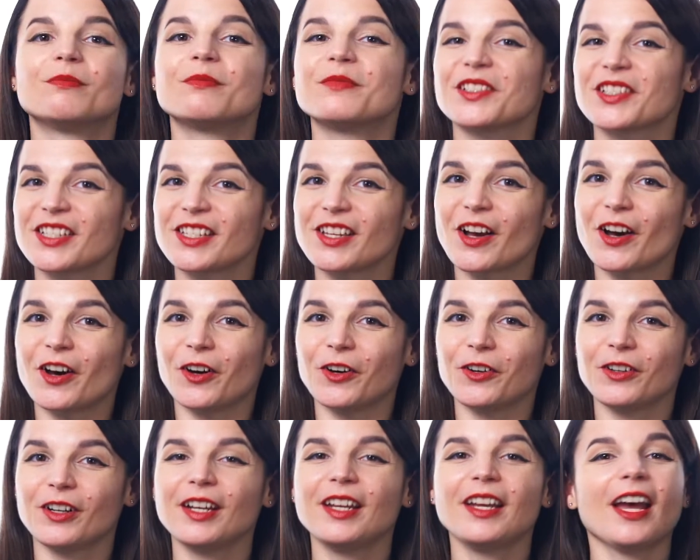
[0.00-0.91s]

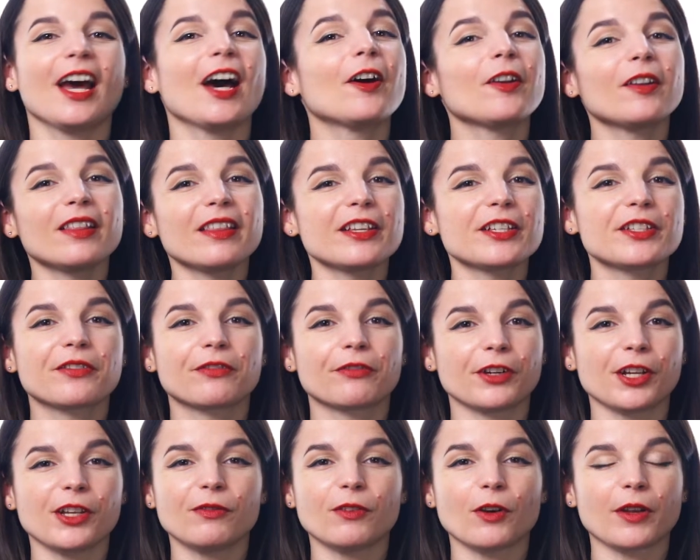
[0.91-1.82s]
So, how do these
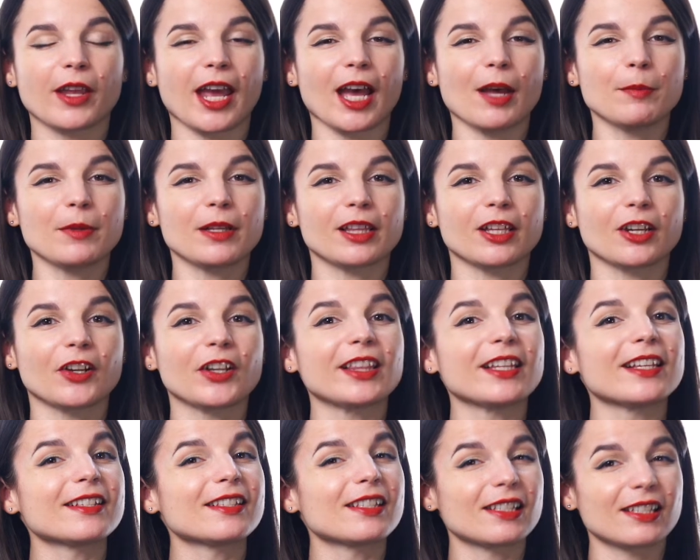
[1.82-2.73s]
free vocabulary
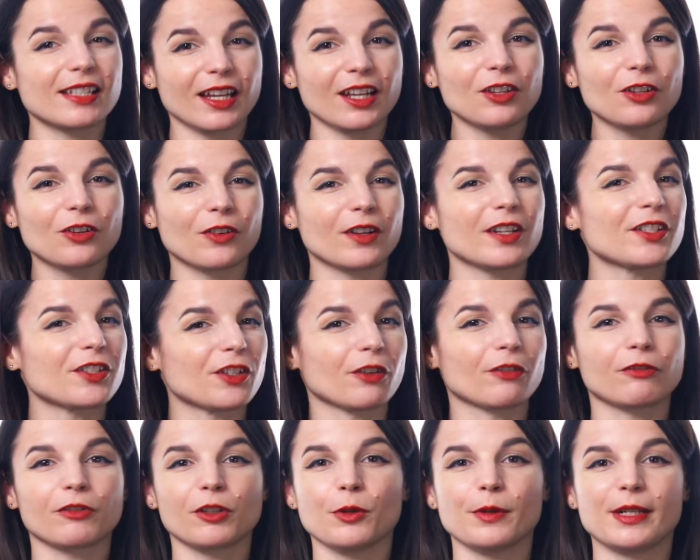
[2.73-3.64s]
lists increase your
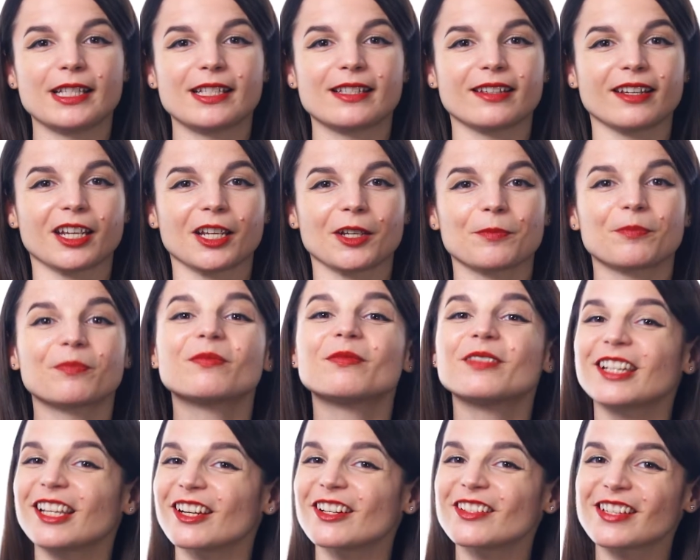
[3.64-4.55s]
fluency?
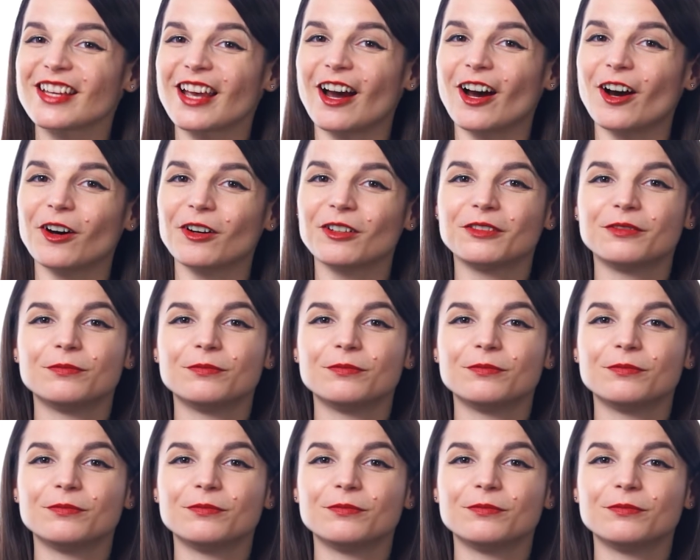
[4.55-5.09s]
Here's how.